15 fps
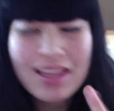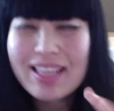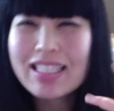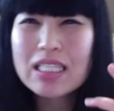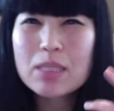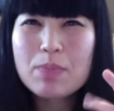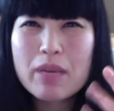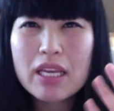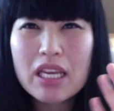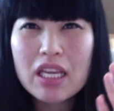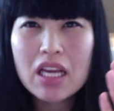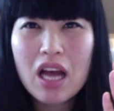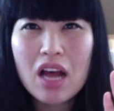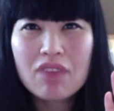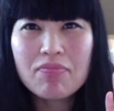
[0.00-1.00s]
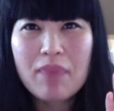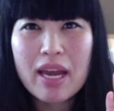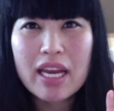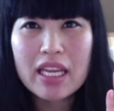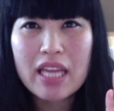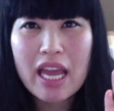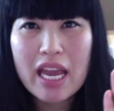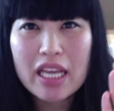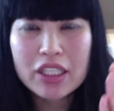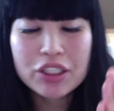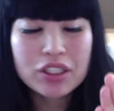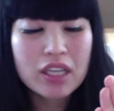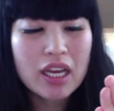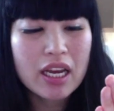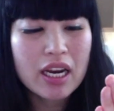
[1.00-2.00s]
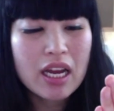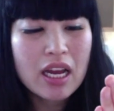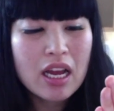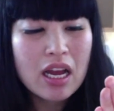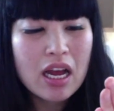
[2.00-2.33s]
And speaking of medication,